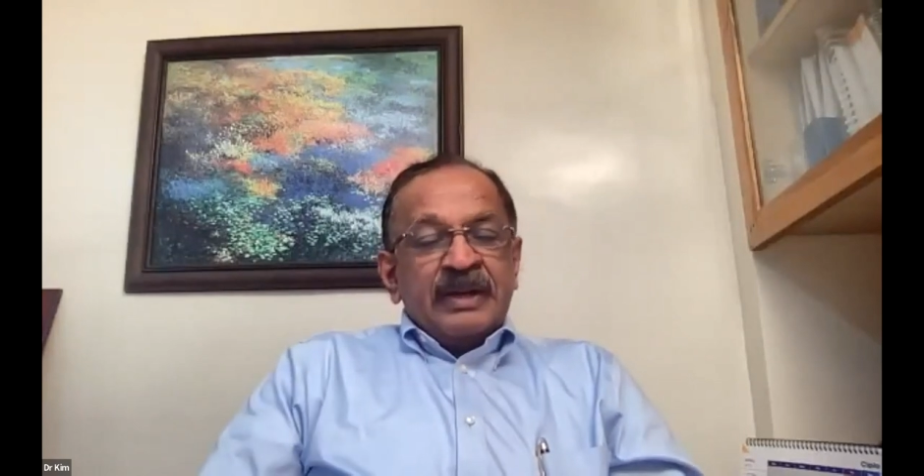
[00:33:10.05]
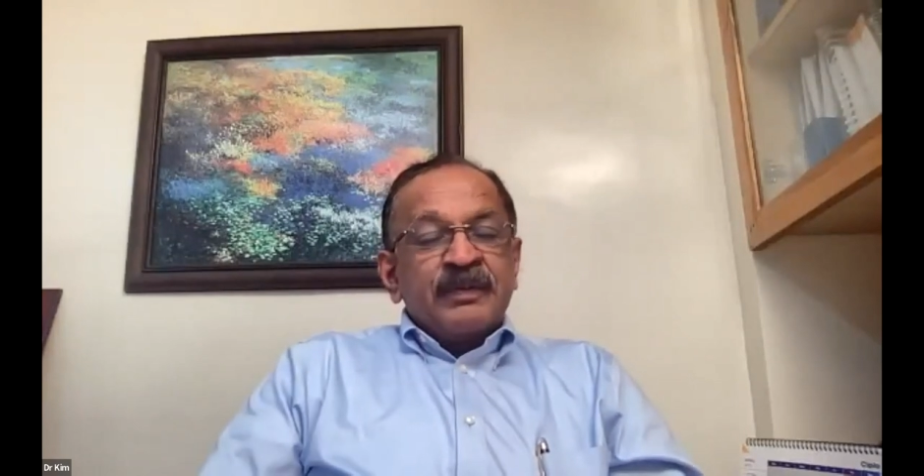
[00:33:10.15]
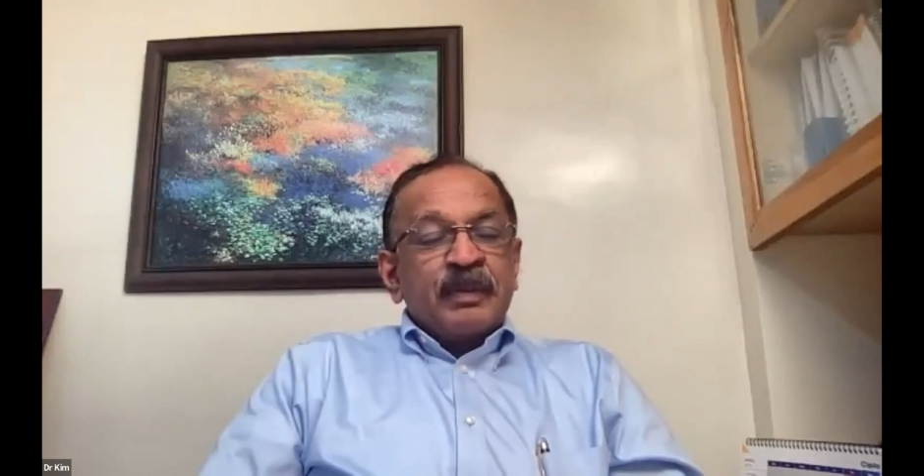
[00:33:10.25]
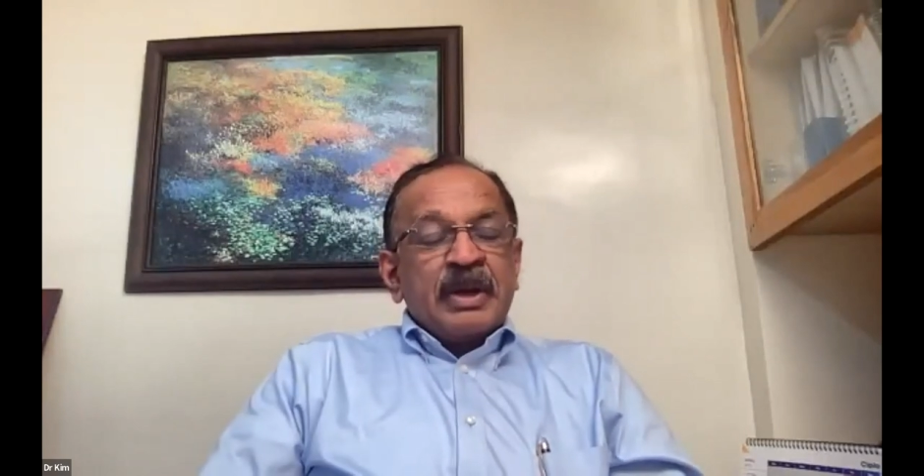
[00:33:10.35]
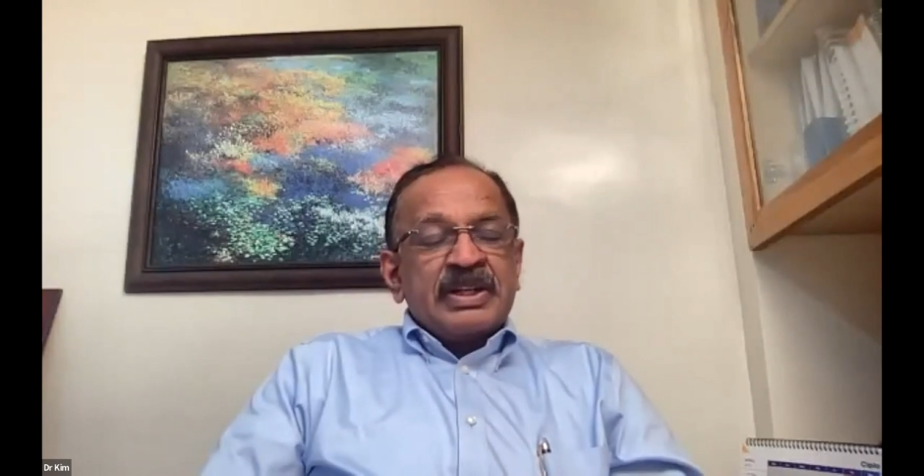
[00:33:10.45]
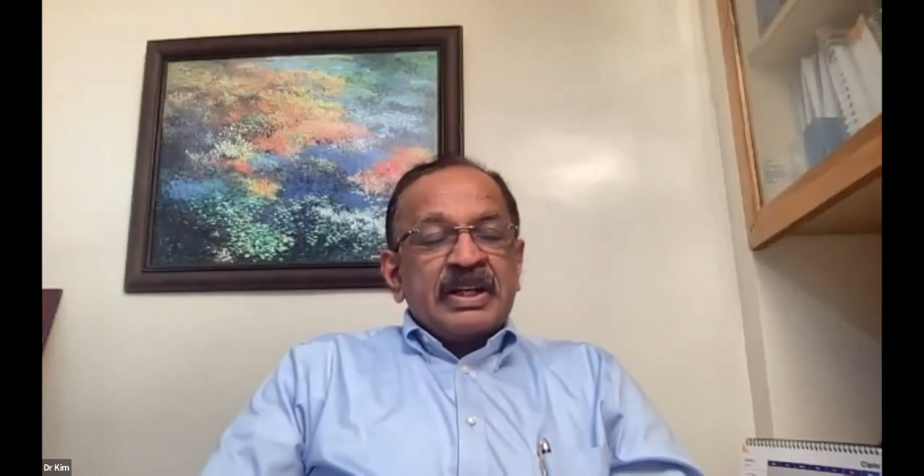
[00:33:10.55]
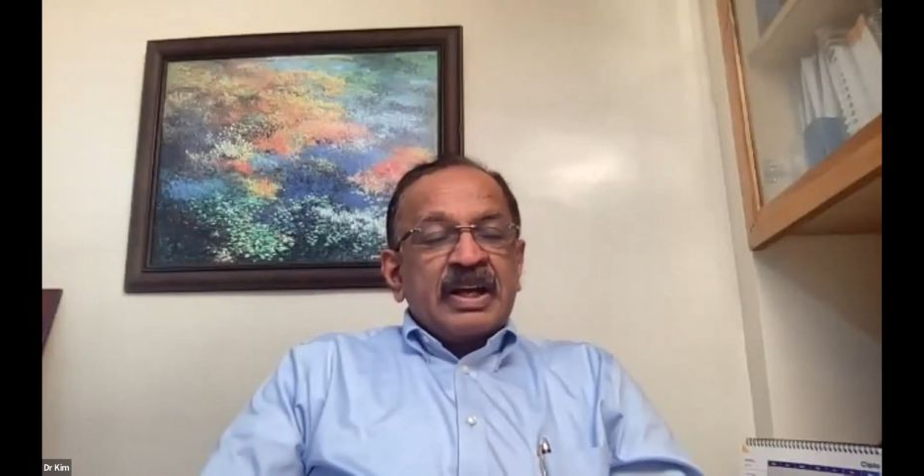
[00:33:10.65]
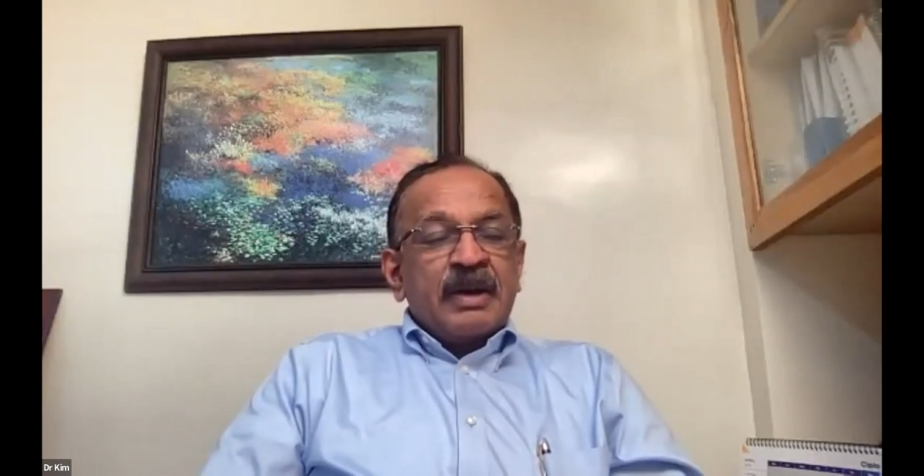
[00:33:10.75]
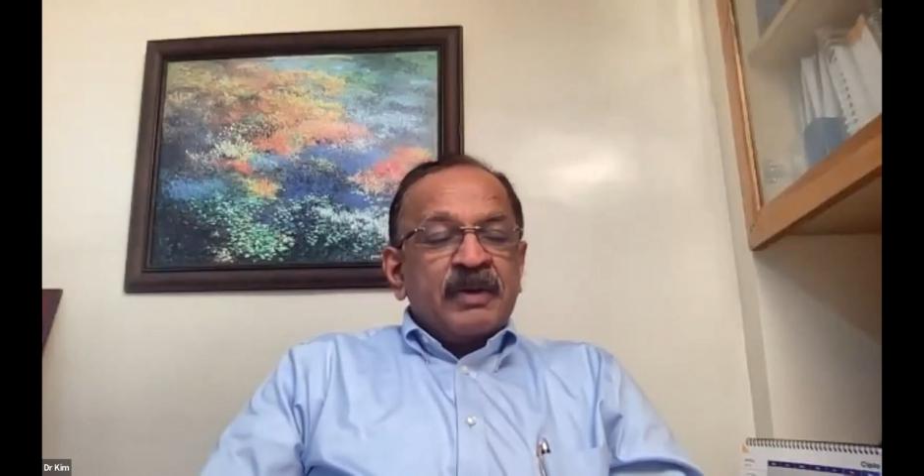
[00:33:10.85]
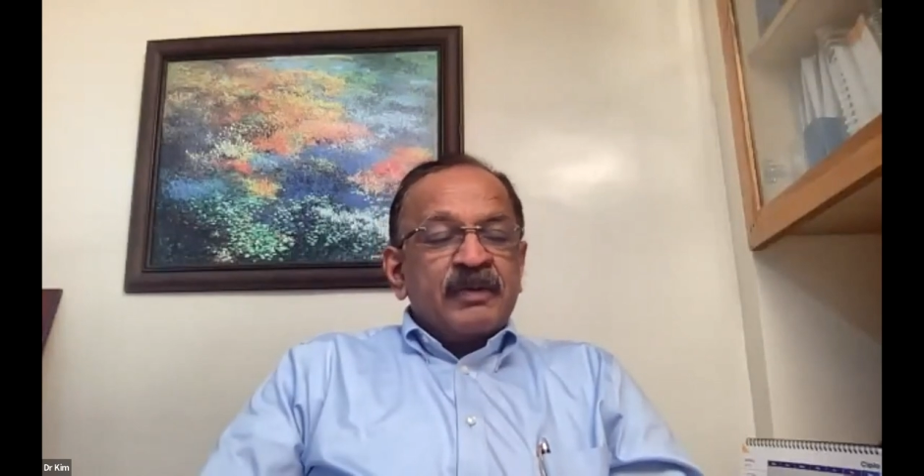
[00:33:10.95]
information
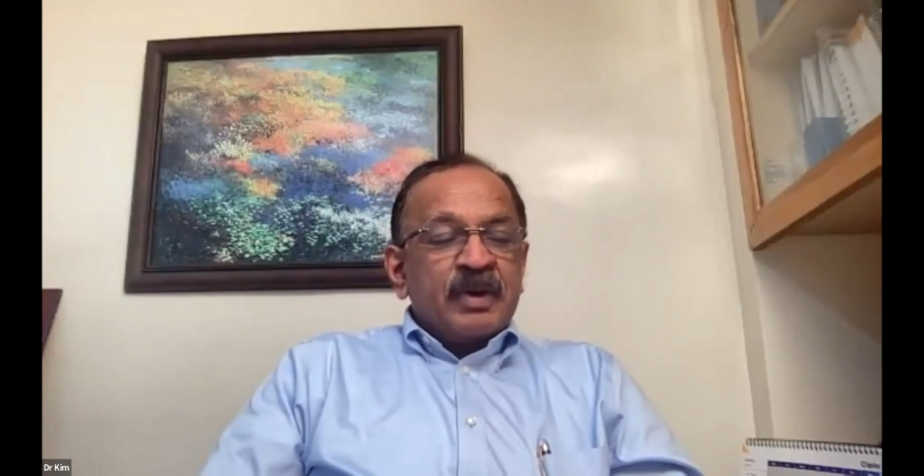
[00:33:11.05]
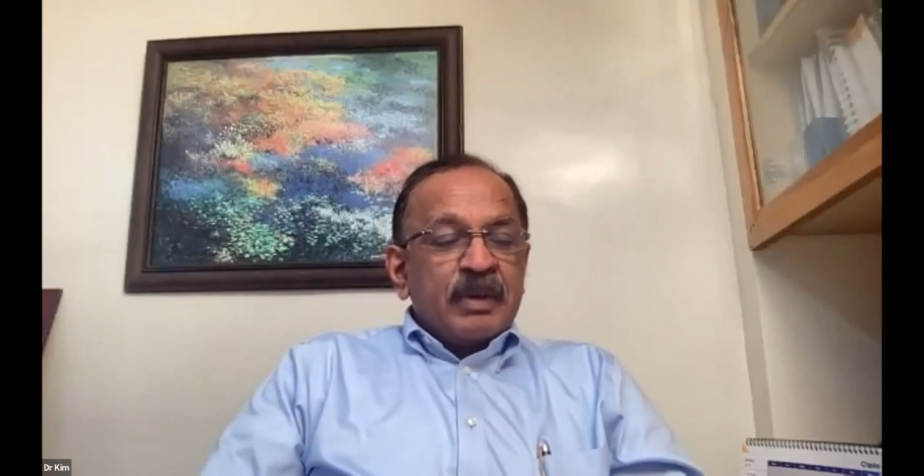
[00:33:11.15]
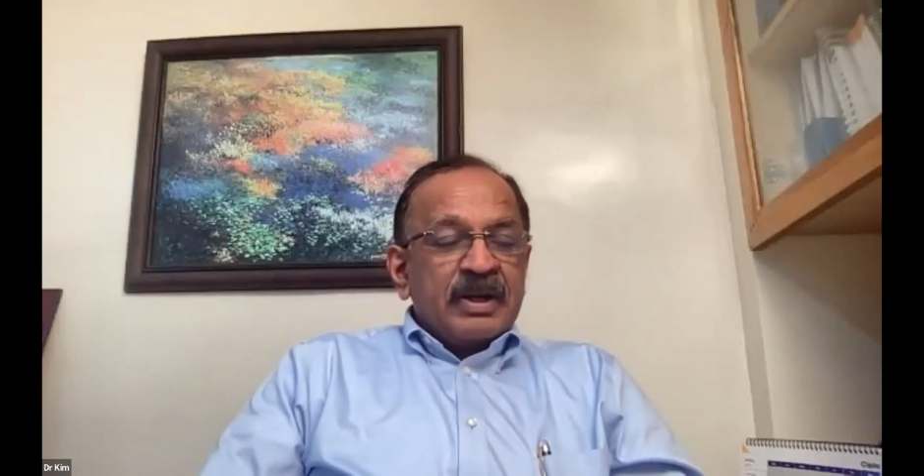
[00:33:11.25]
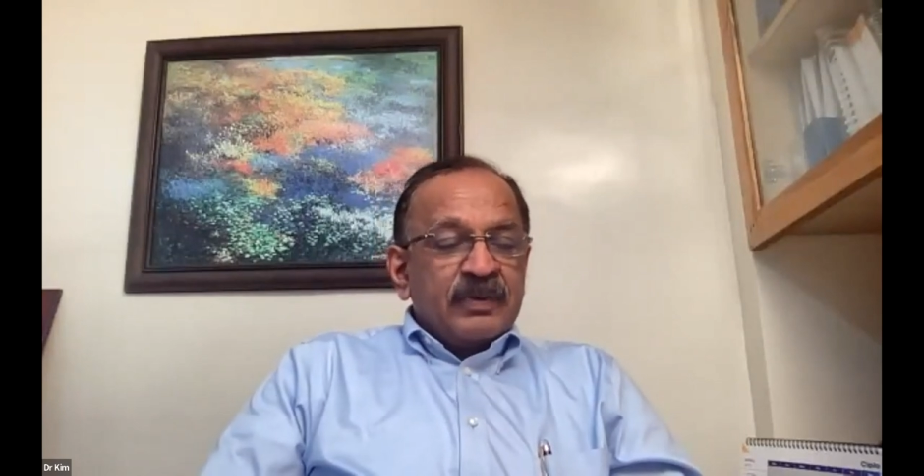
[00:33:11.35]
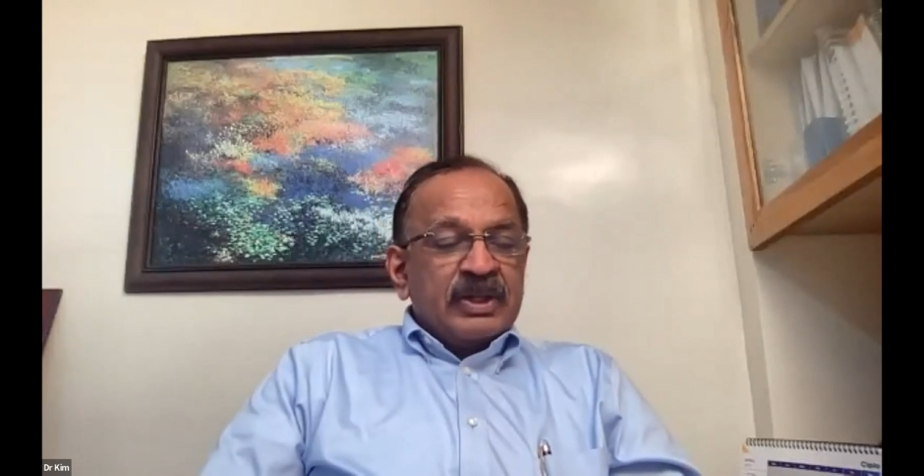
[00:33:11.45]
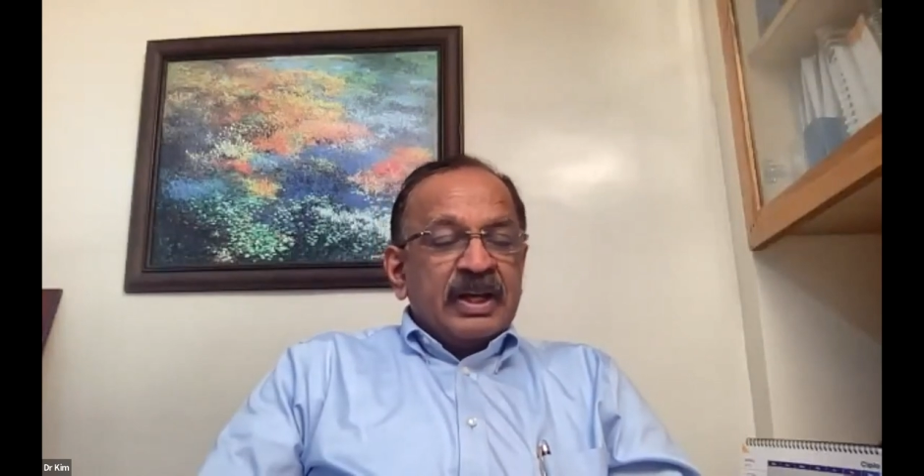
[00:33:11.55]
coming from Aravind